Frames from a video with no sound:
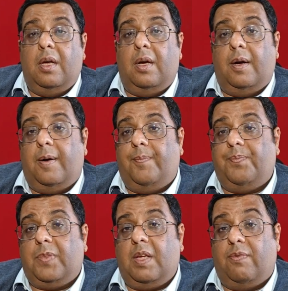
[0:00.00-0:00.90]

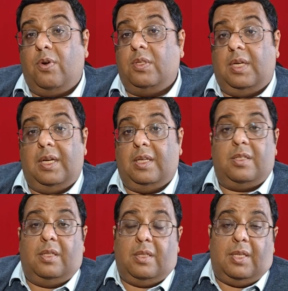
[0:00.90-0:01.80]
Of course, it
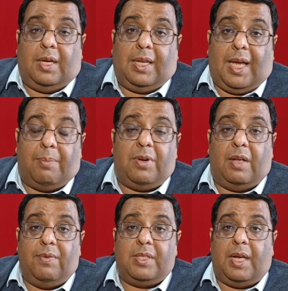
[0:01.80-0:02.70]
isn't that cab
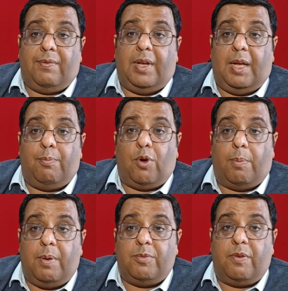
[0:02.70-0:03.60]
drivers haven't had
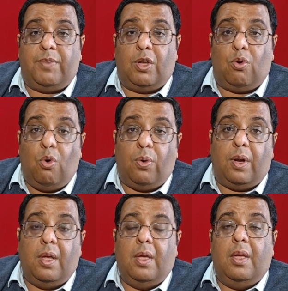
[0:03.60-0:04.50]
problems of their
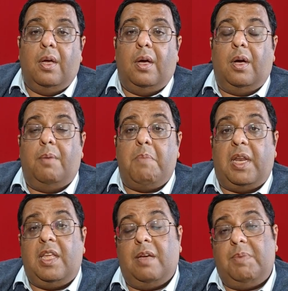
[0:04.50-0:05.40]
own.
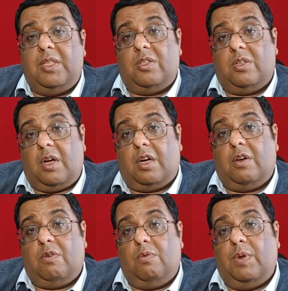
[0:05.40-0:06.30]
Many have been
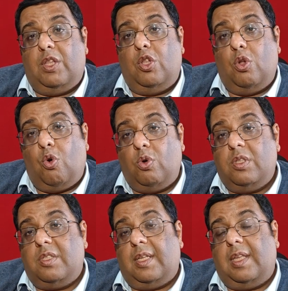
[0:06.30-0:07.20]
stuck with
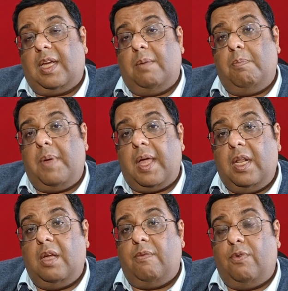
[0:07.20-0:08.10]
loans that they can
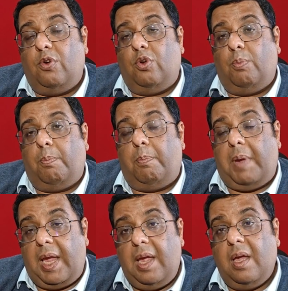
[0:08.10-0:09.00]
barely afford to
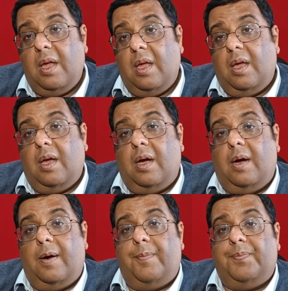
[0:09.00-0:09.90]
pay.
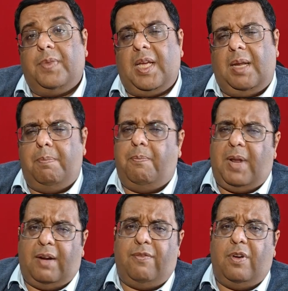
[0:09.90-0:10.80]
And
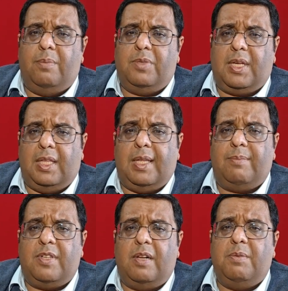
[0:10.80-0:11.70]
platforms can
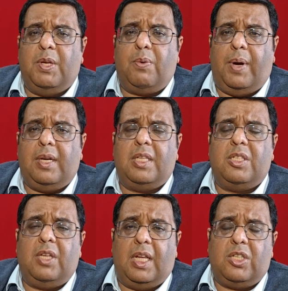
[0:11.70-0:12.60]
themselves be quite
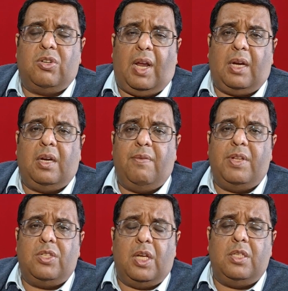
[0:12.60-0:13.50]
extractive
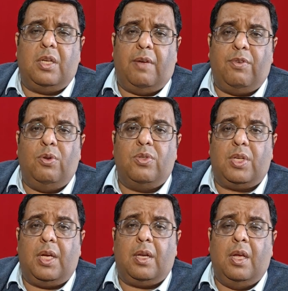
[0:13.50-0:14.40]
and change revenue
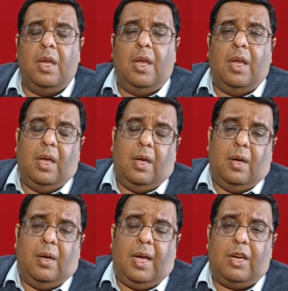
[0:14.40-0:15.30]
share
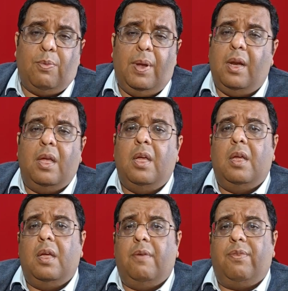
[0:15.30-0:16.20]
at will.
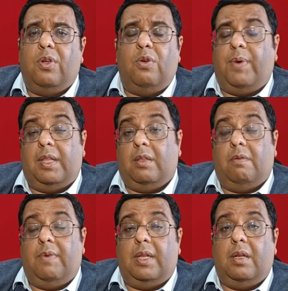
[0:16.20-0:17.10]
If, you know,
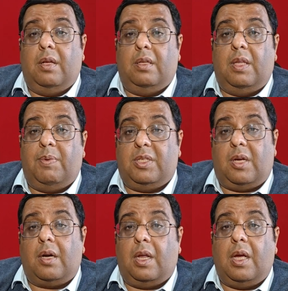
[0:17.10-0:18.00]
when they were
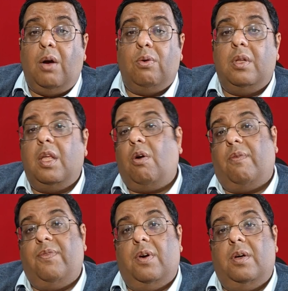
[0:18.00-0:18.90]
starting out, they
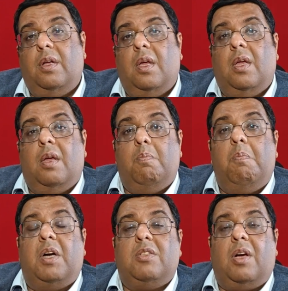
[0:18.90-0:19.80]
offered
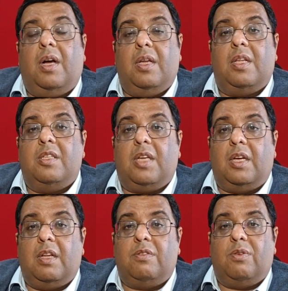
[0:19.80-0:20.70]
much higher
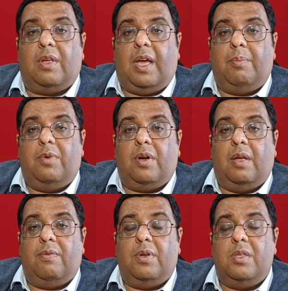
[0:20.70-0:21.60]
incentives to cab
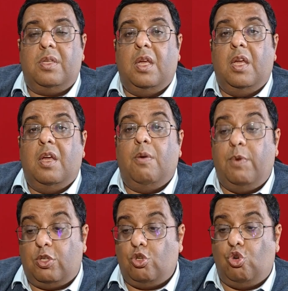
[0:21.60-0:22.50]
drivers,
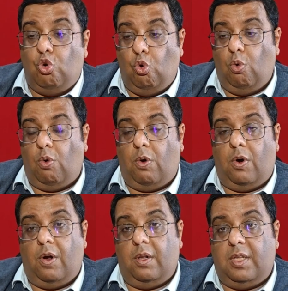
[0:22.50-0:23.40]
which drew
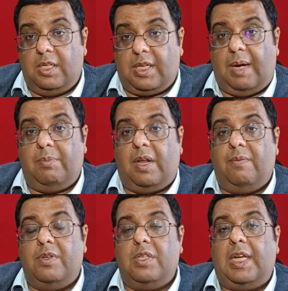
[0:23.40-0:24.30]
all these cab
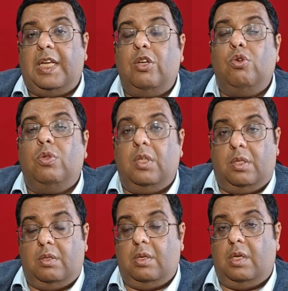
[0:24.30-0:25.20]
drivers into
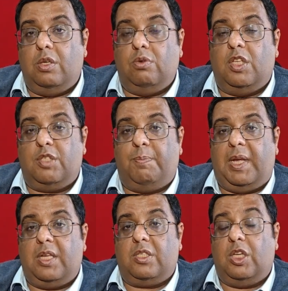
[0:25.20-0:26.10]
the space.